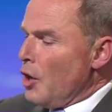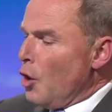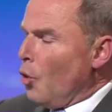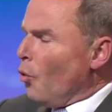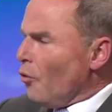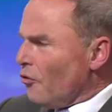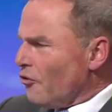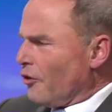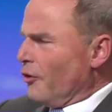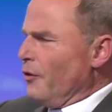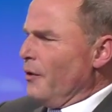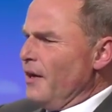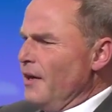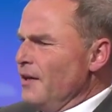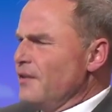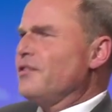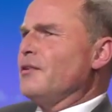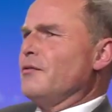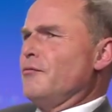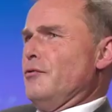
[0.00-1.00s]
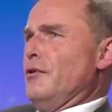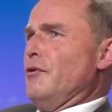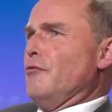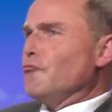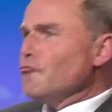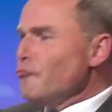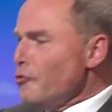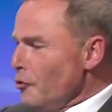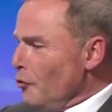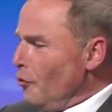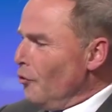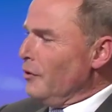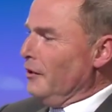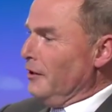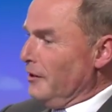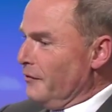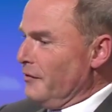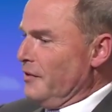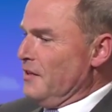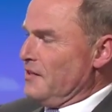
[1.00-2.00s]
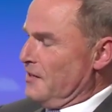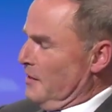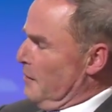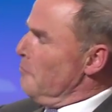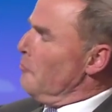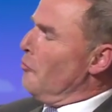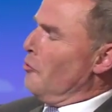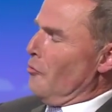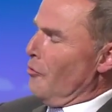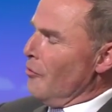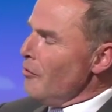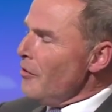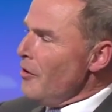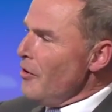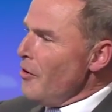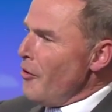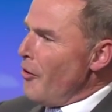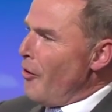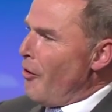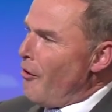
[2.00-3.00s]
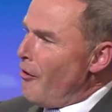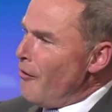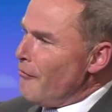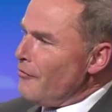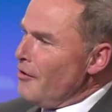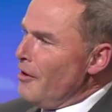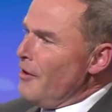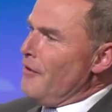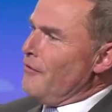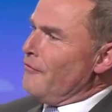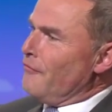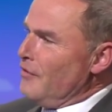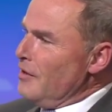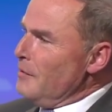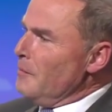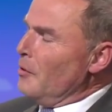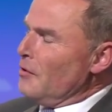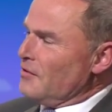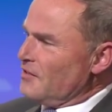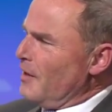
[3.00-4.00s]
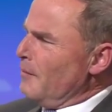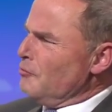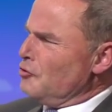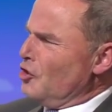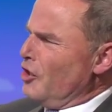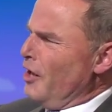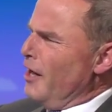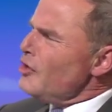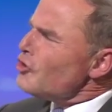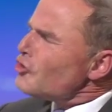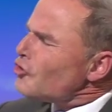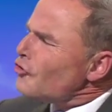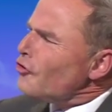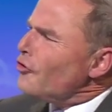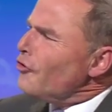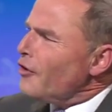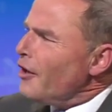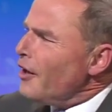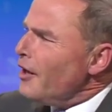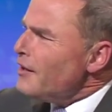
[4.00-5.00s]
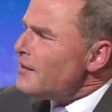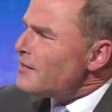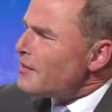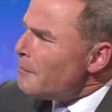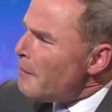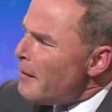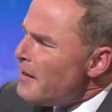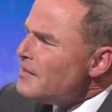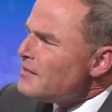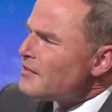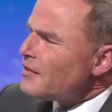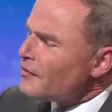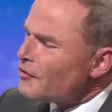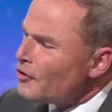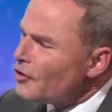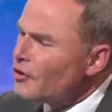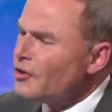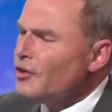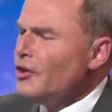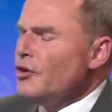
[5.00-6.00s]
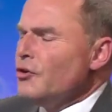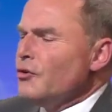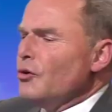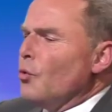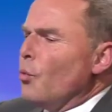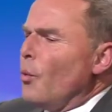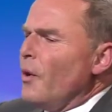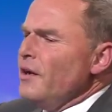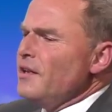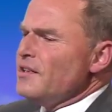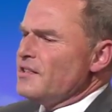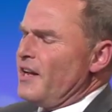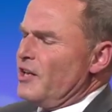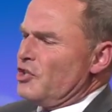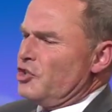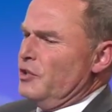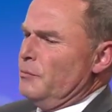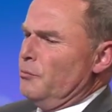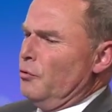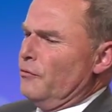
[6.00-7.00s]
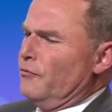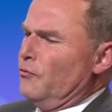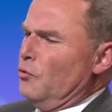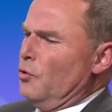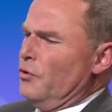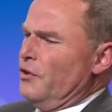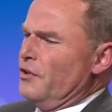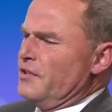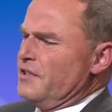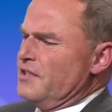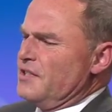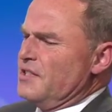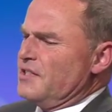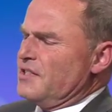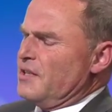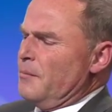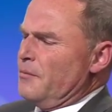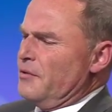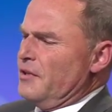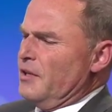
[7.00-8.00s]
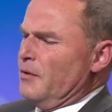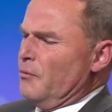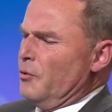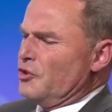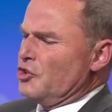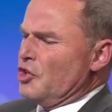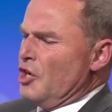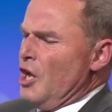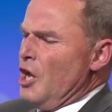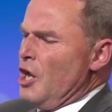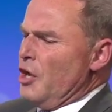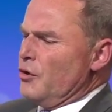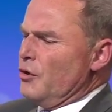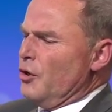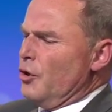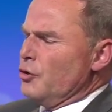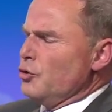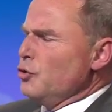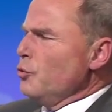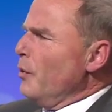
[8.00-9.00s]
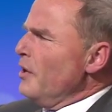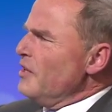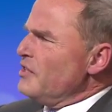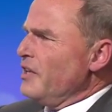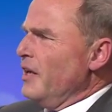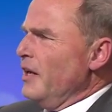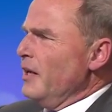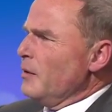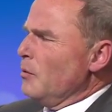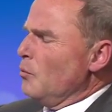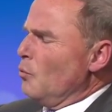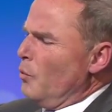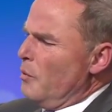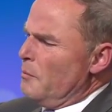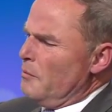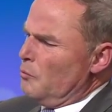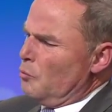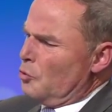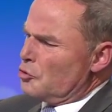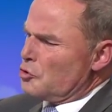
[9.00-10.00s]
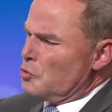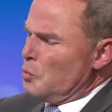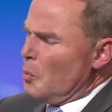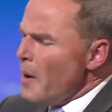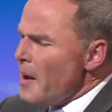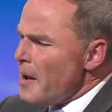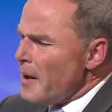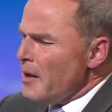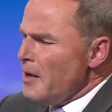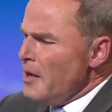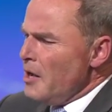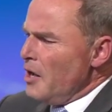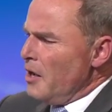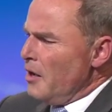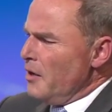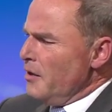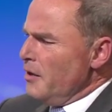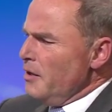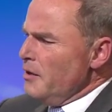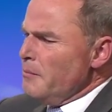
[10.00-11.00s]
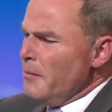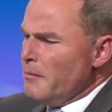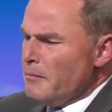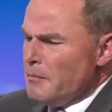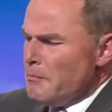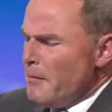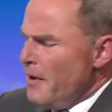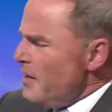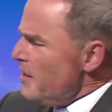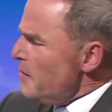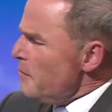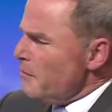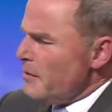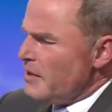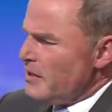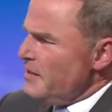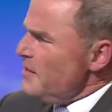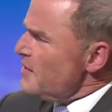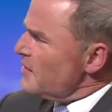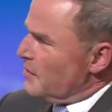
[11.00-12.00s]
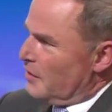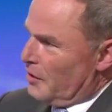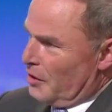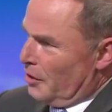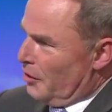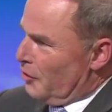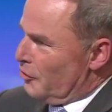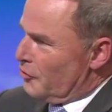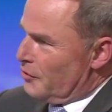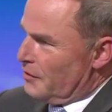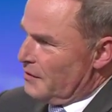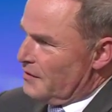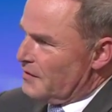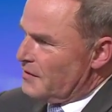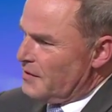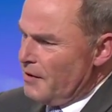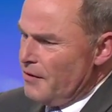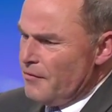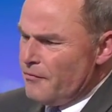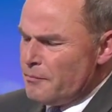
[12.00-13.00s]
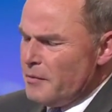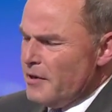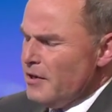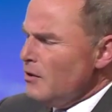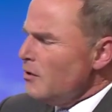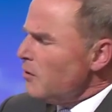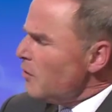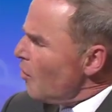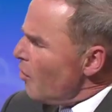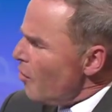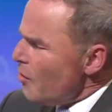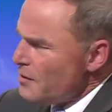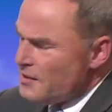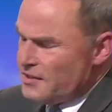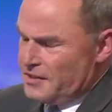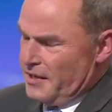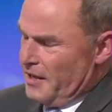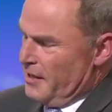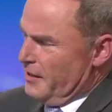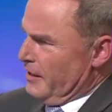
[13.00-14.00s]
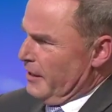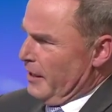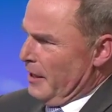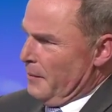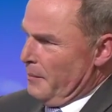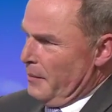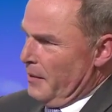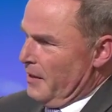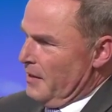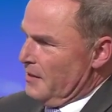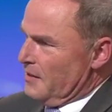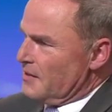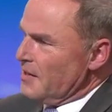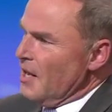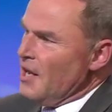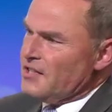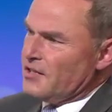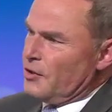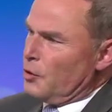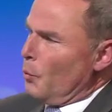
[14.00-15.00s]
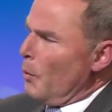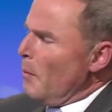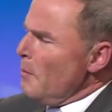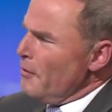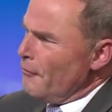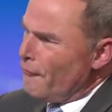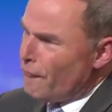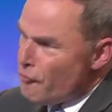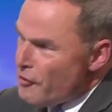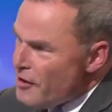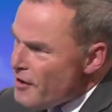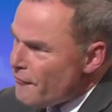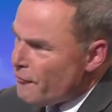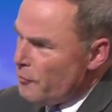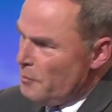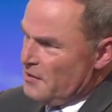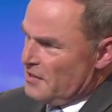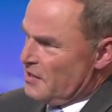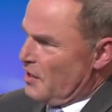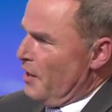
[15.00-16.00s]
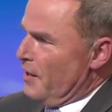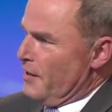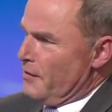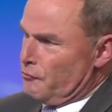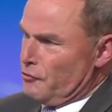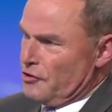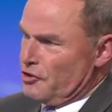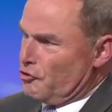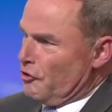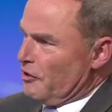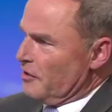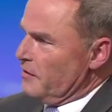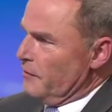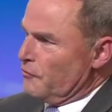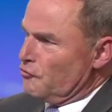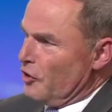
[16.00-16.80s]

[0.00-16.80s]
also it's a real living symbol of female subjugation. And it's amazing that, you know, when it's actually put forward that this is something which, you know, we're telling women what to wear. In many Middle Eastern countries, there have been long-standing campaigns so that women are freed from this kind of restrictive